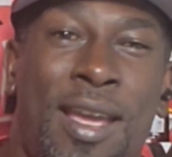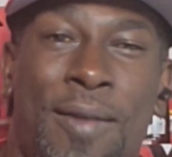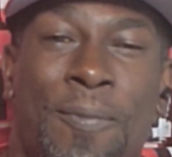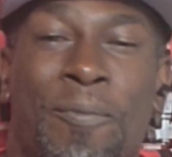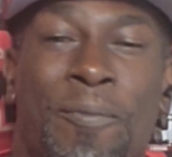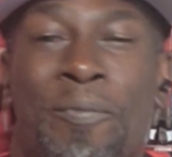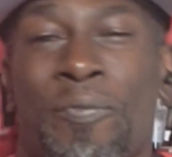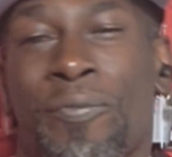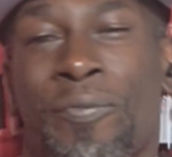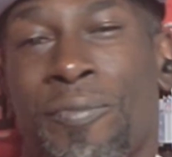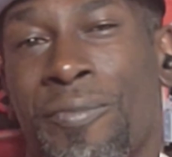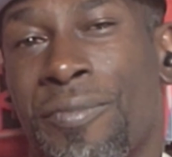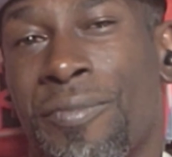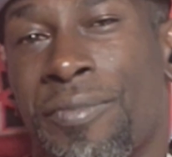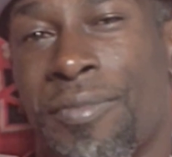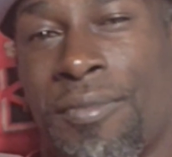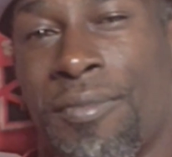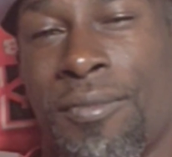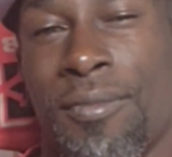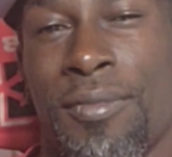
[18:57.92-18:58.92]
the sake of your
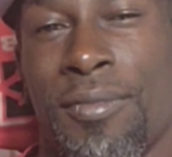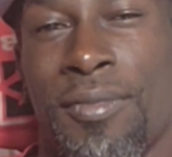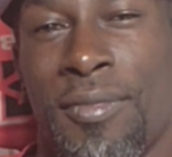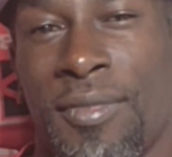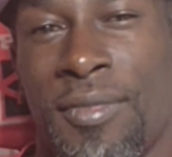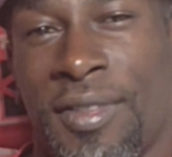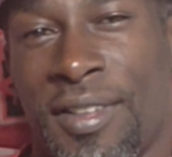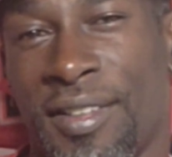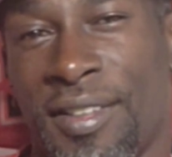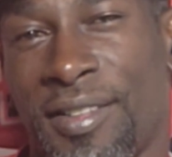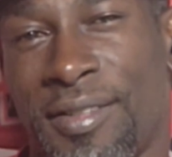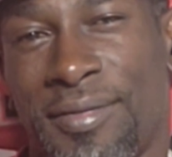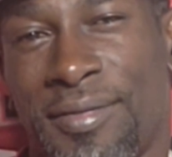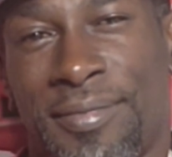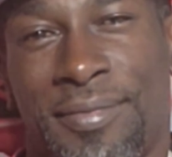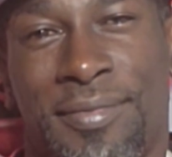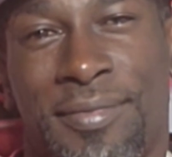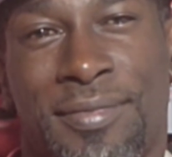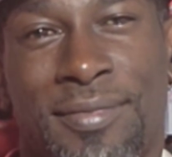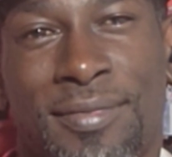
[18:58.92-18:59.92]
ticket, I hope
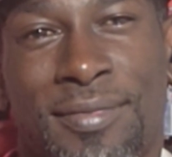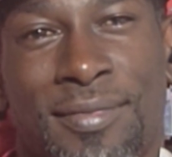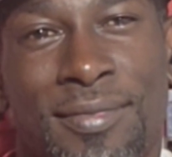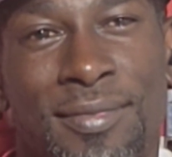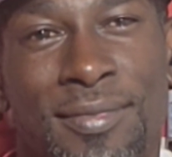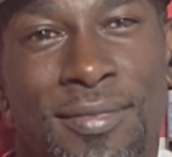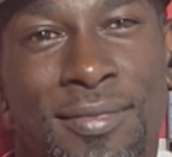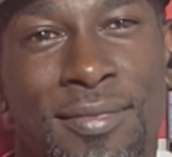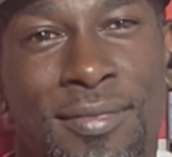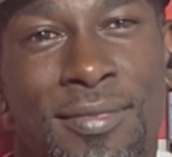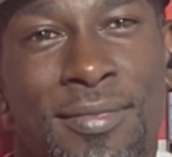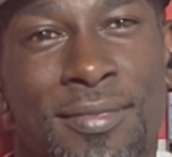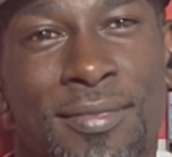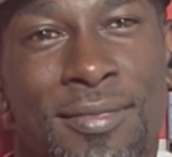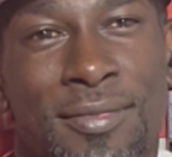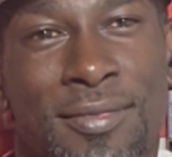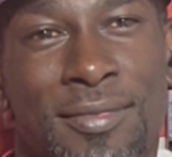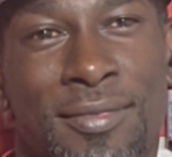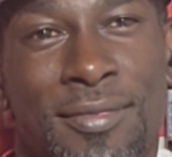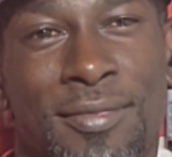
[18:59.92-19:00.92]
you're right. I hope they
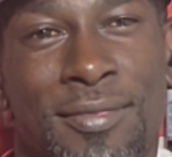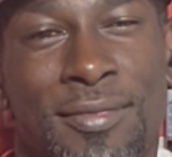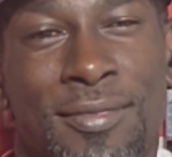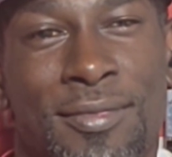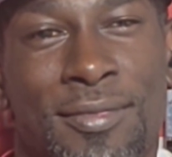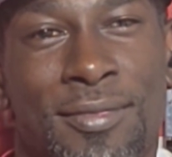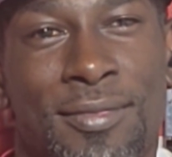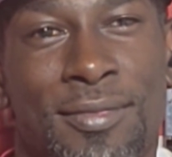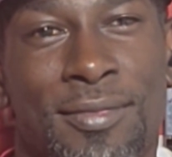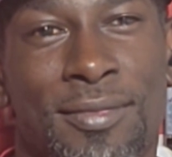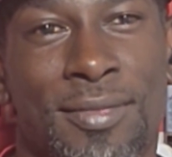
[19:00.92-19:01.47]
don't cover.